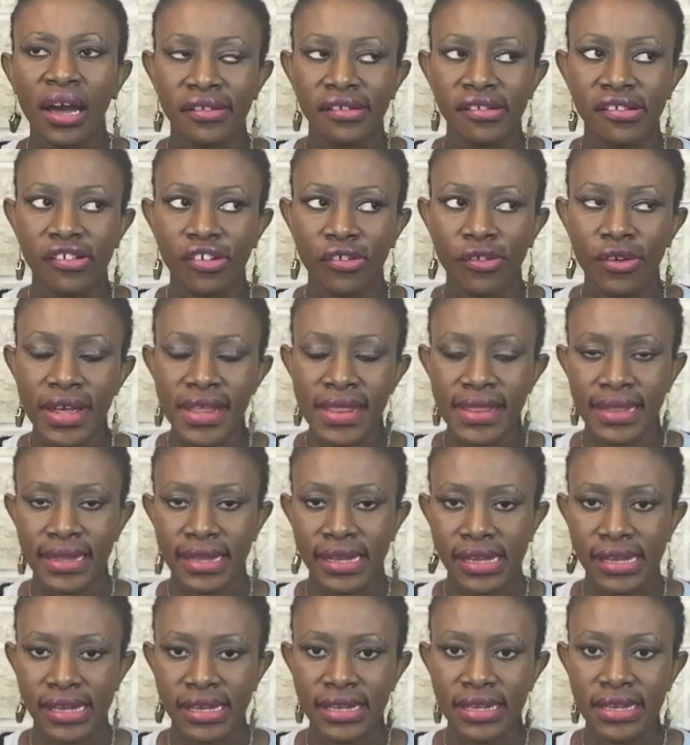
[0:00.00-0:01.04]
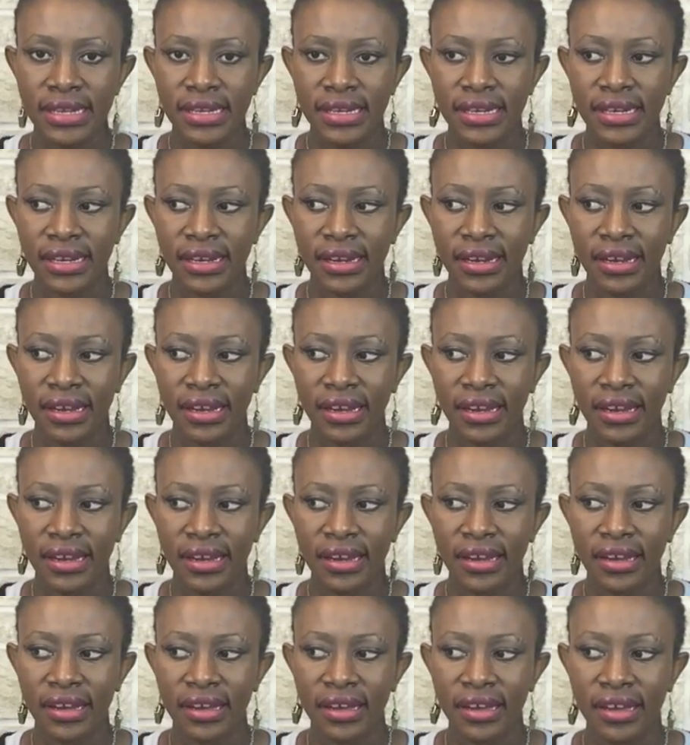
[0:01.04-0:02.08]
Joycelyn
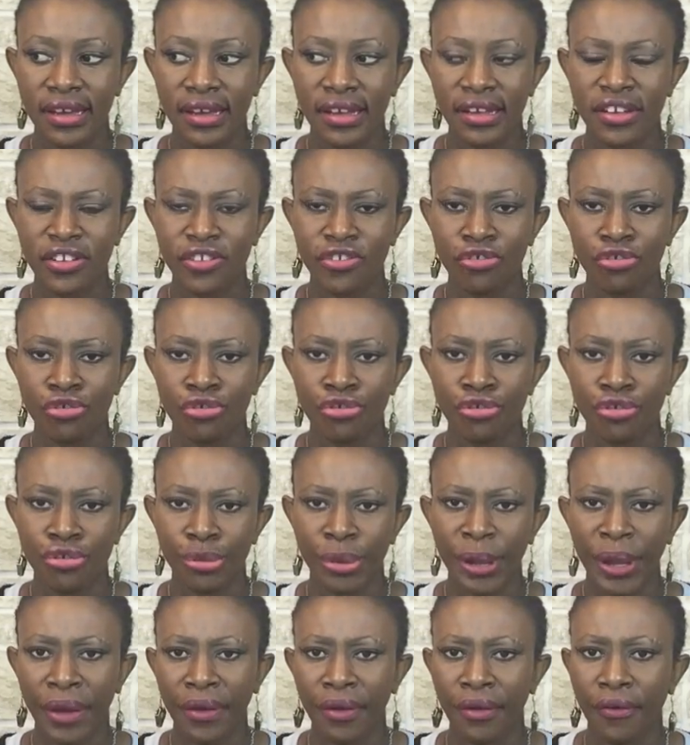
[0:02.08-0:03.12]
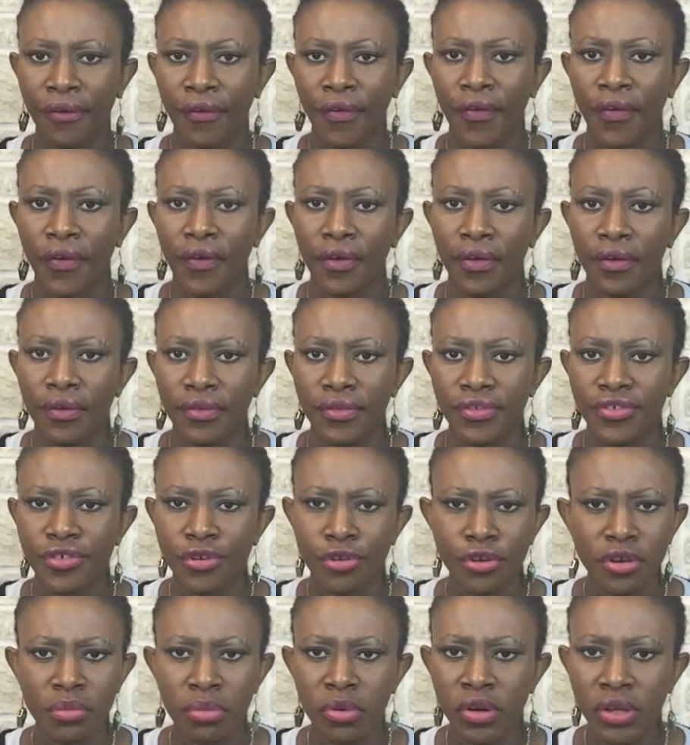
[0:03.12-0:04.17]
in like
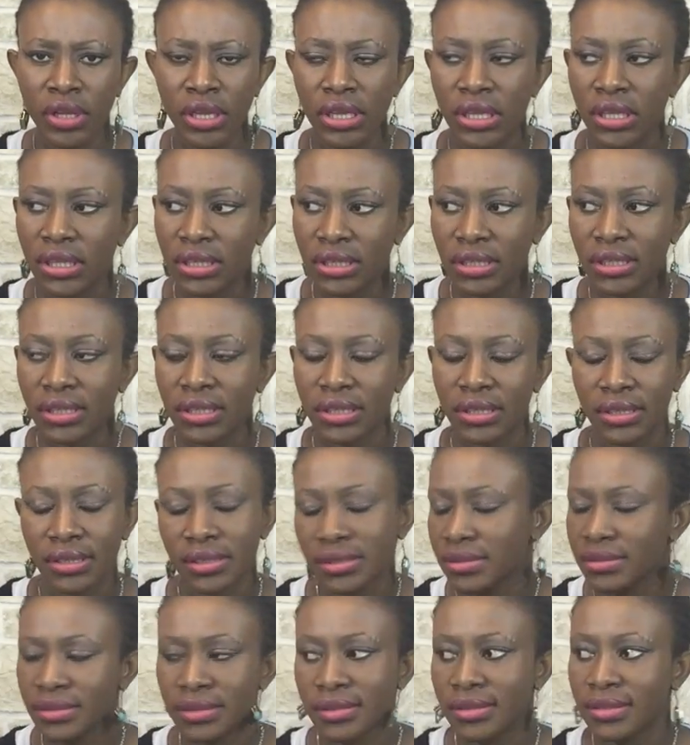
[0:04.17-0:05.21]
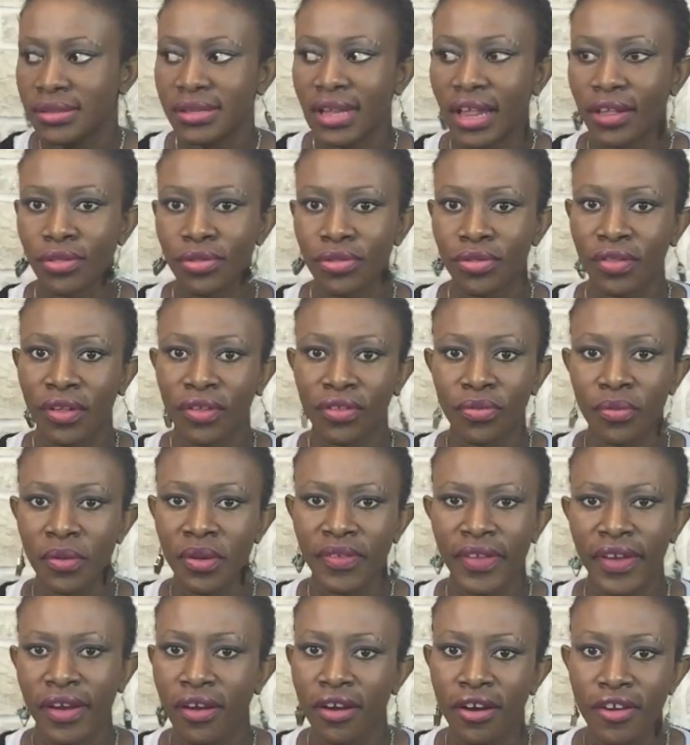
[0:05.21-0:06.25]
Chernobyl. That's where
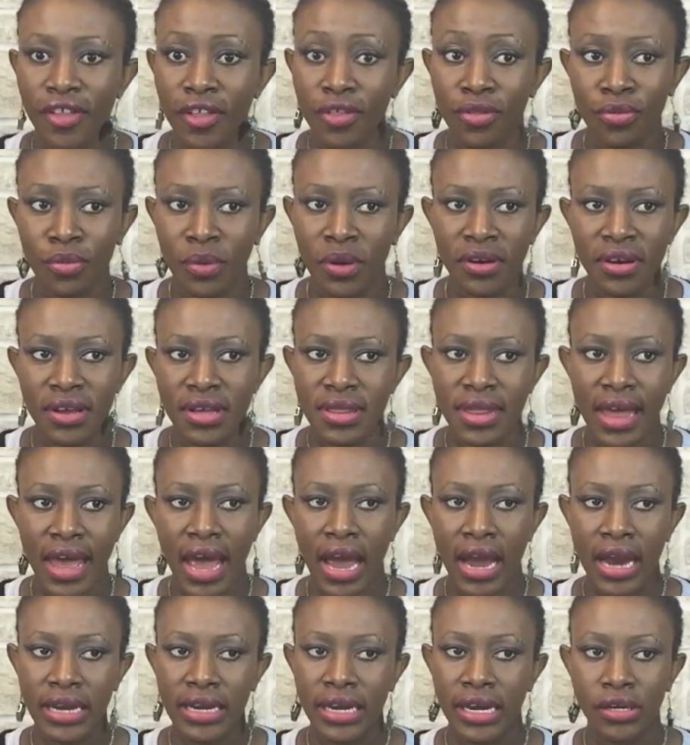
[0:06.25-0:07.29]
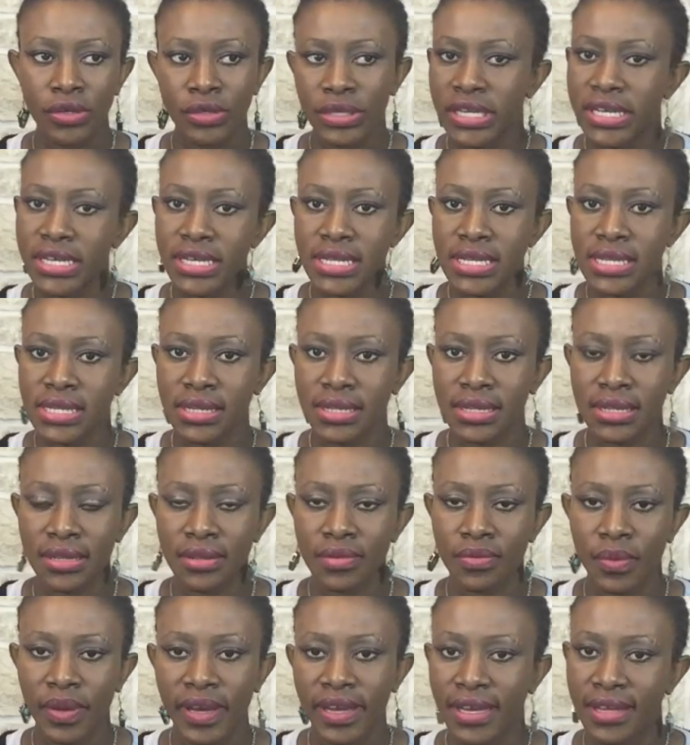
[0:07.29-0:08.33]
they are. That's where his hideout is.
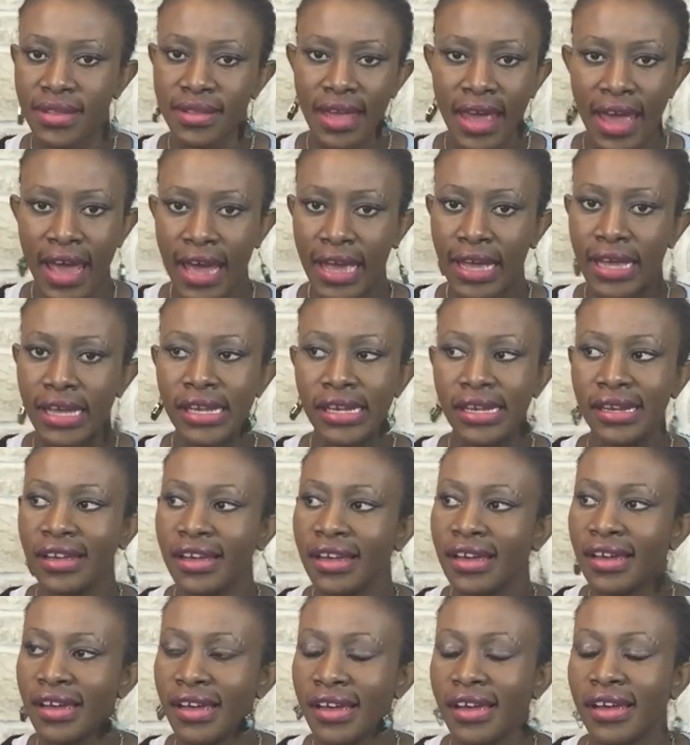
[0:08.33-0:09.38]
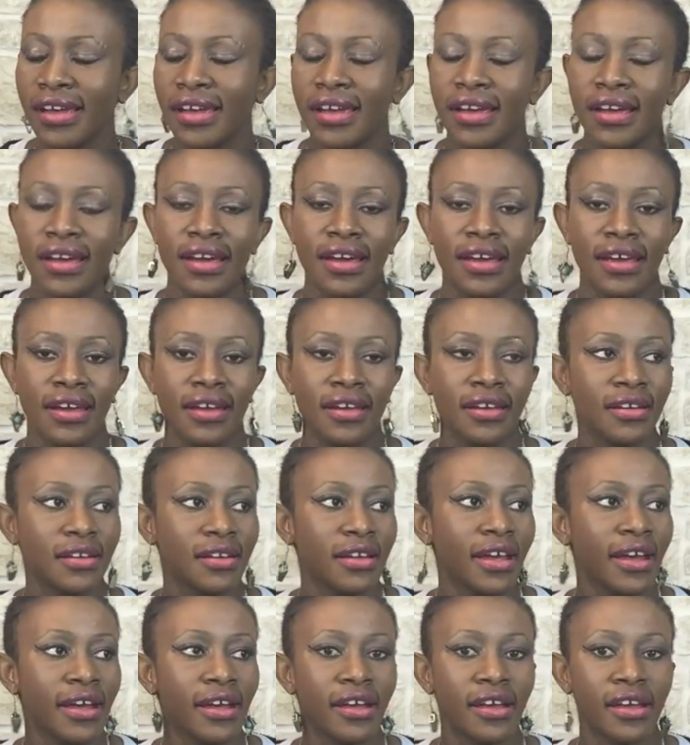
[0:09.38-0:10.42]
That's where he's hanging and
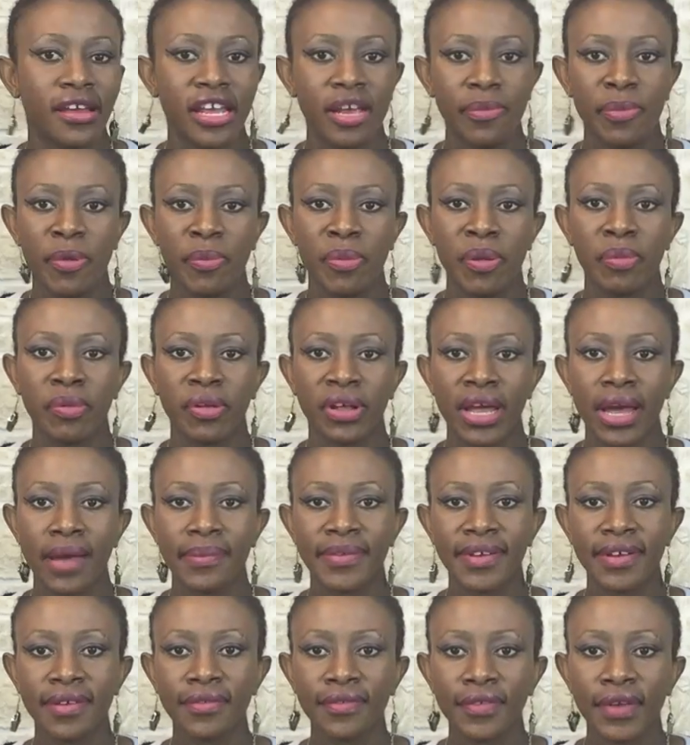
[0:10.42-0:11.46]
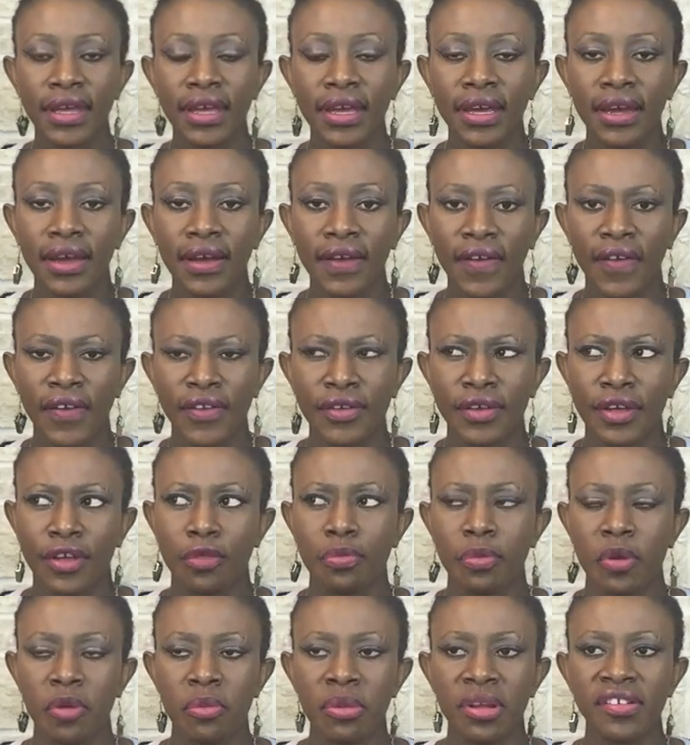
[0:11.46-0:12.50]
like keeping people captive and
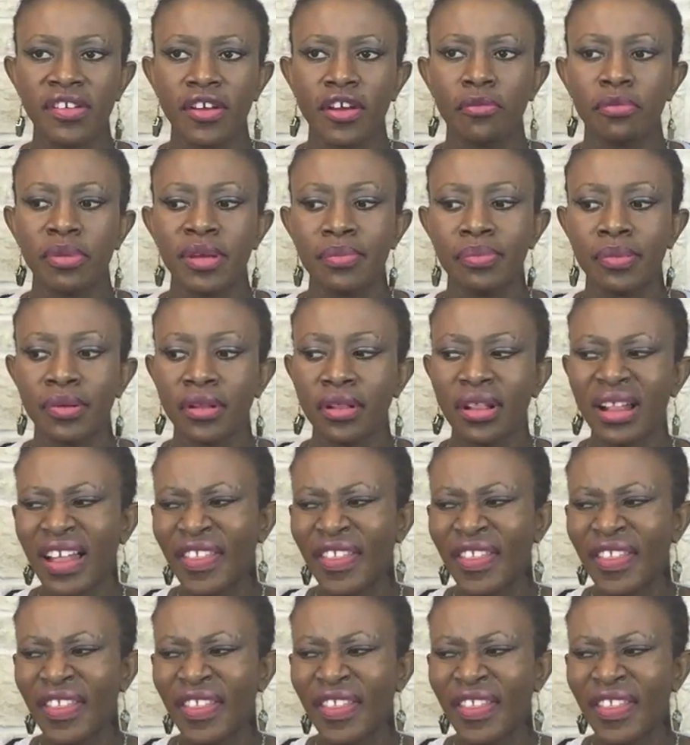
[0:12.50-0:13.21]
experimenting on people.